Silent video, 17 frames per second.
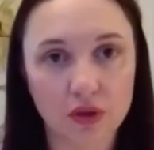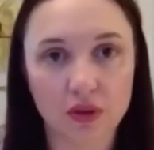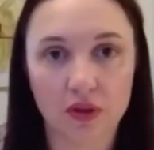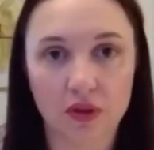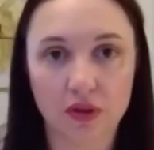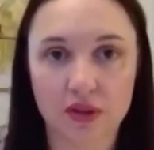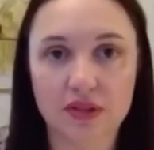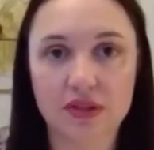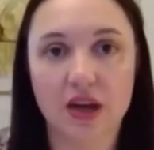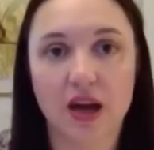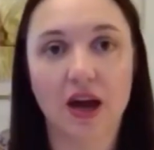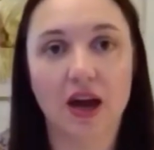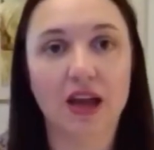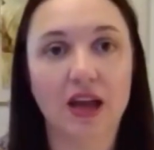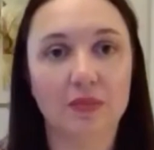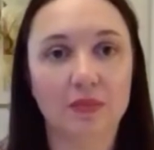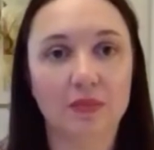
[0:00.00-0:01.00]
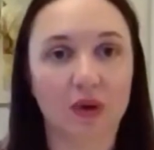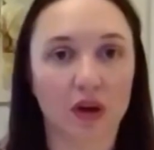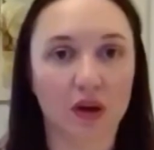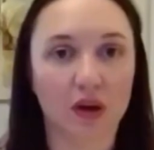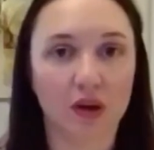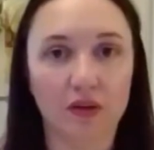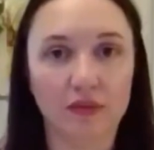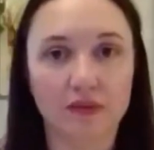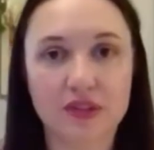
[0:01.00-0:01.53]
the time
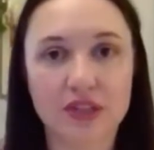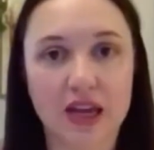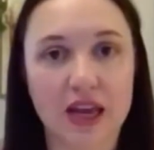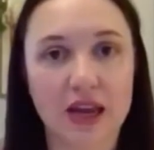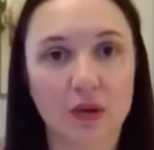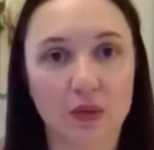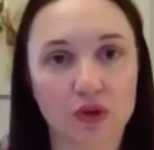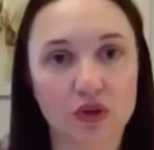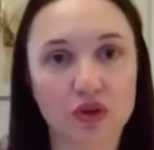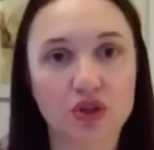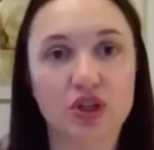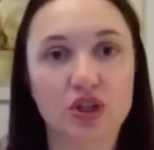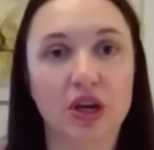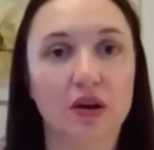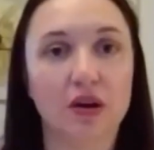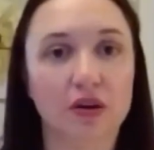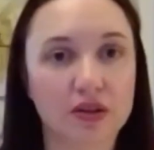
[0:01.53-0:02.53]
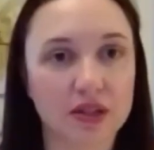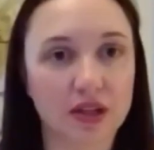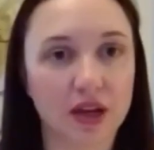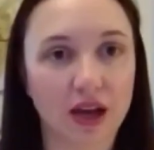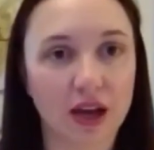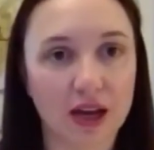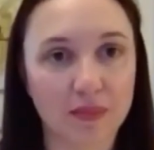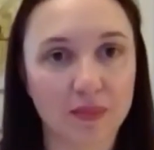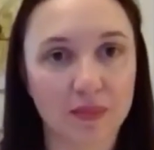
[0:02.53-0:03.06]
of day, or the shared
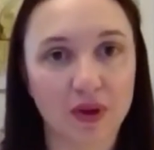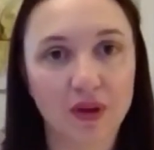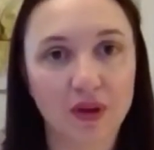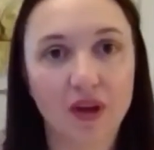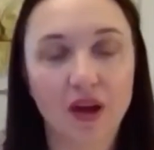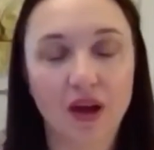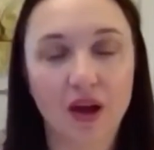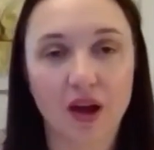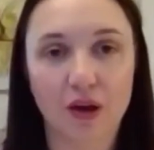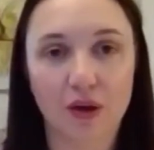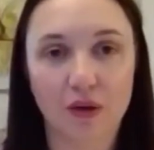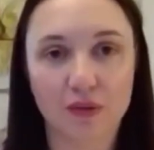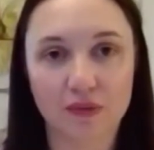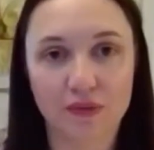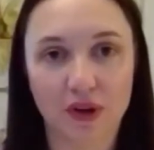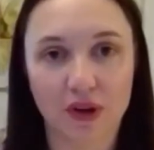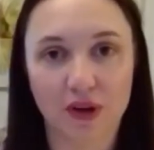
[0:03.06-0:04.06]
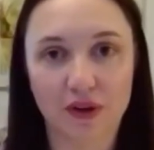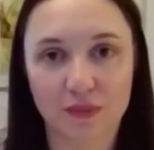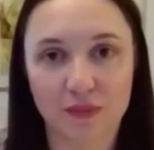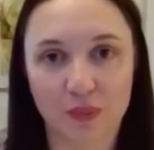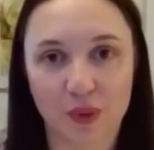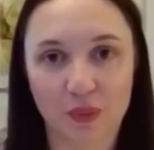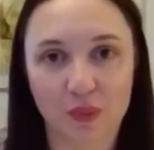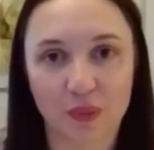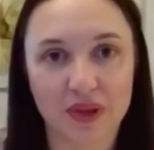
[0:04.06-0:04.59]
time of
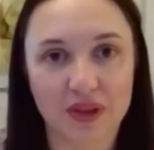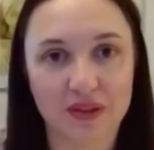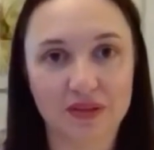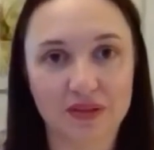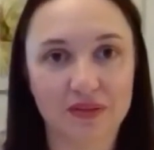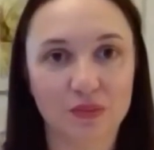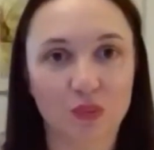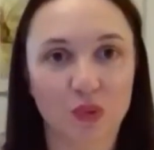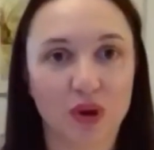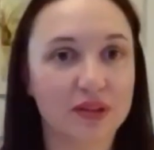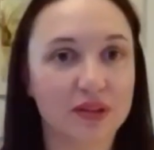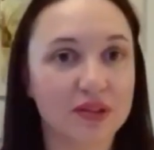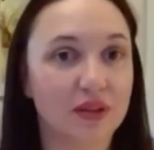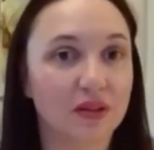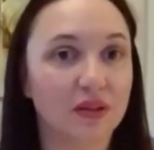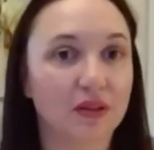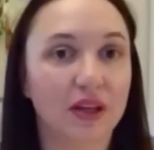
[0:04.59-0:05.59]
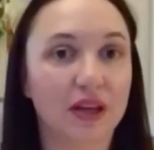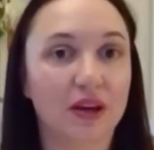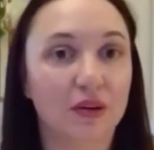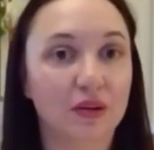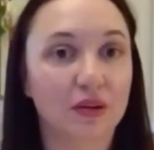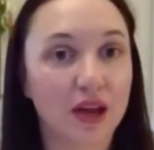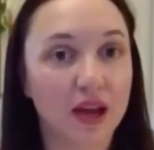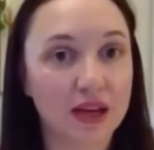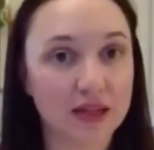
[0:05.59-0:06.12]
what we want to declare
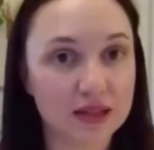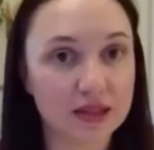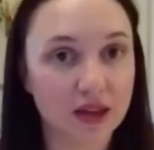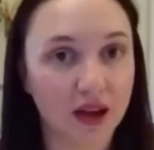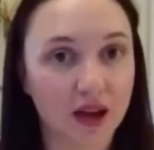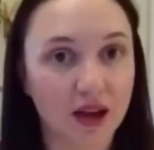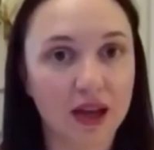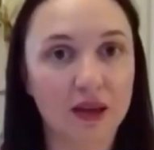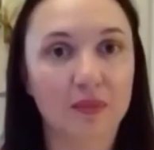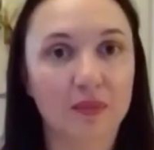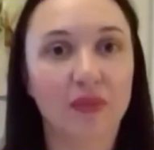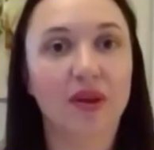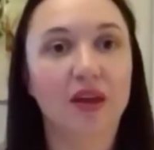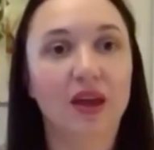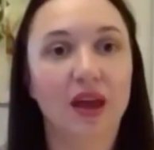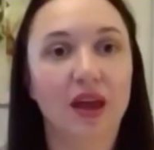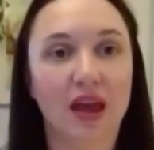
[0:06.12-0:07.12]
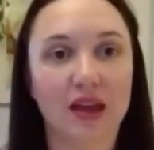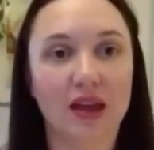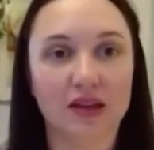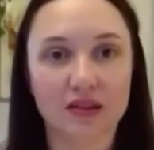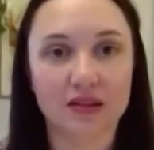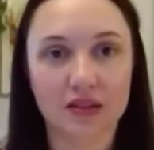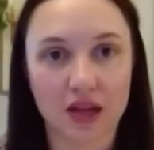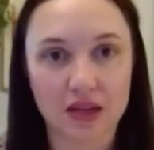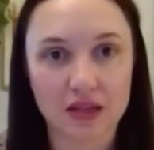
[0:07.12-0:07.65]
nighttime
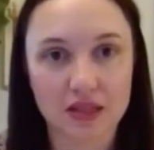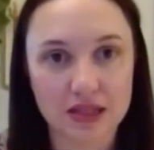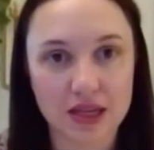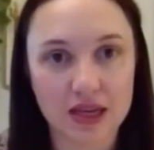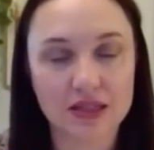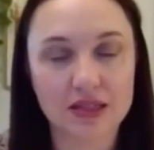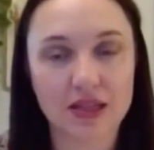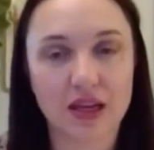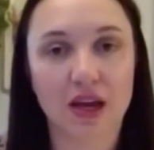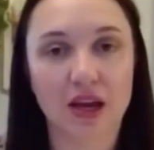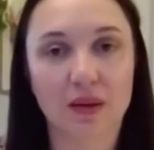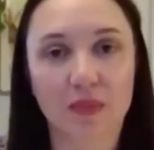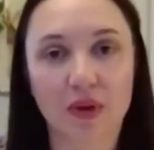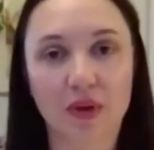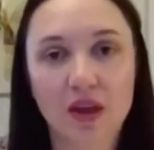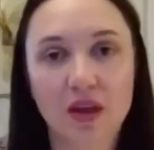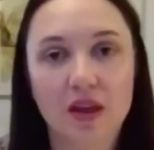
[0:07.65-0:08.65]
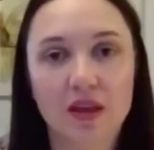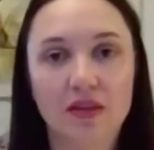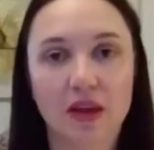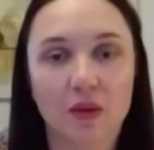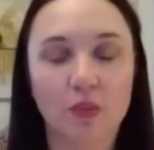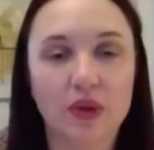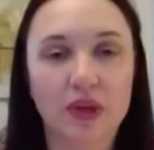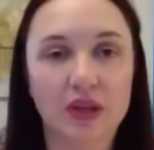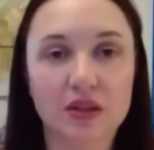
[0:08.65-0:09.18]
and daytime,
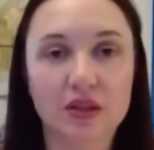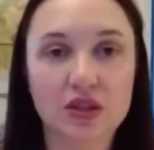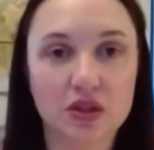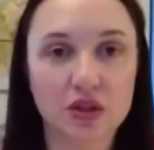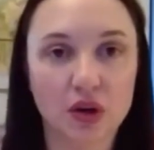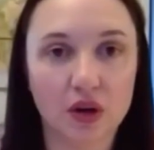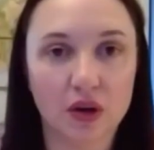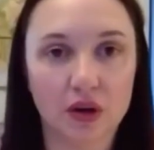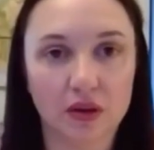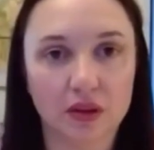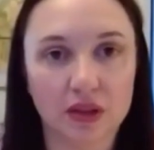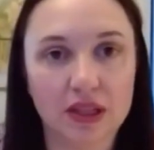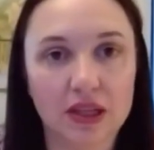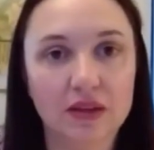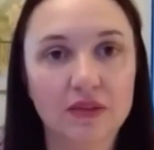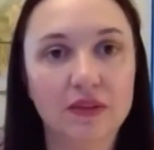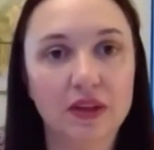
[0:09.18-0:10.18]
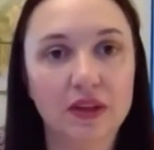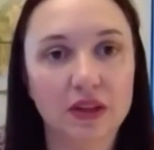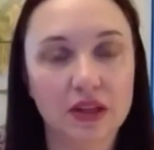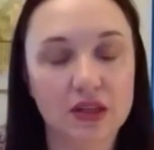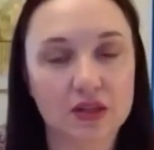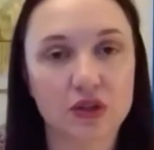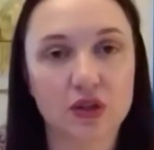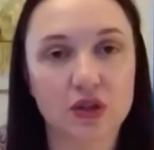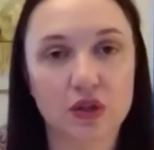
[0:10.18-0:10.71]
that we can start giving
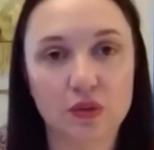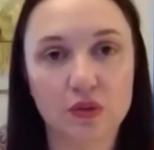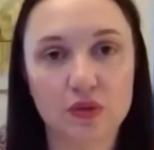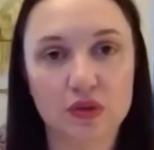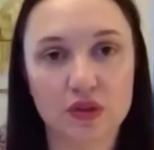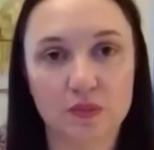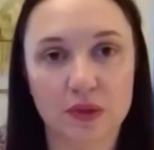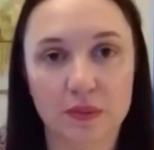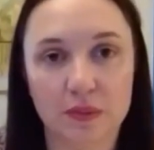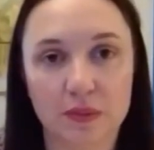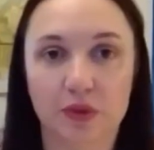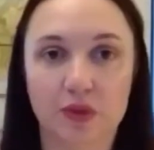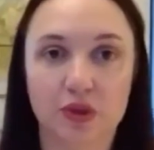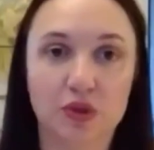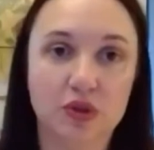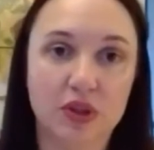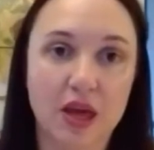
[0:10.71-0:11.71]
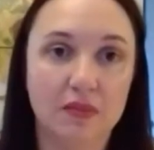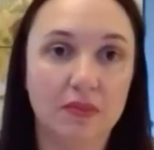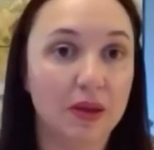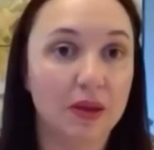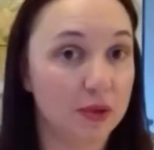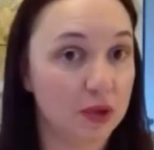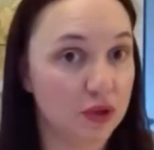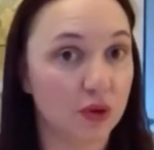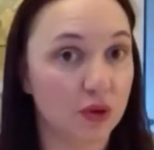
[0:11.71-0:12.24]
these cues to people to then
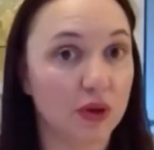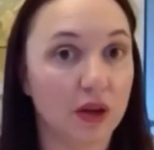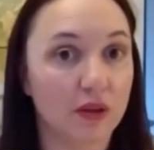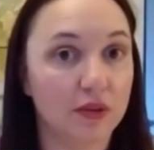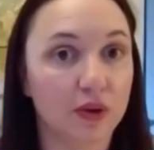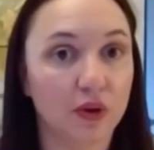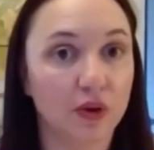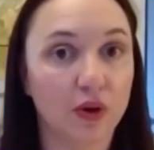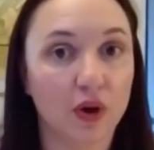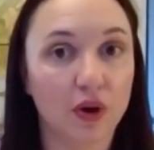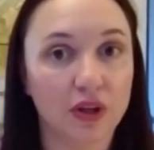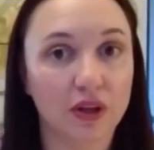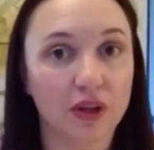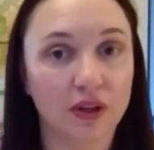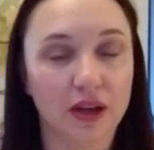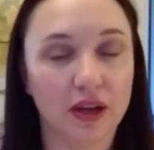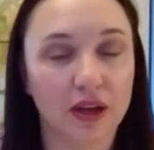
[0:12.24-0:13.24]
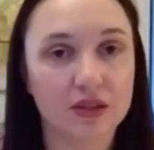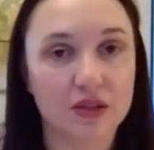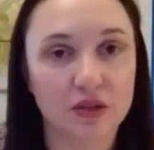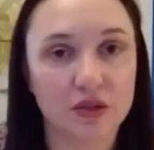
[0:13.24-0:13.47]
maybe turn out their garden lights.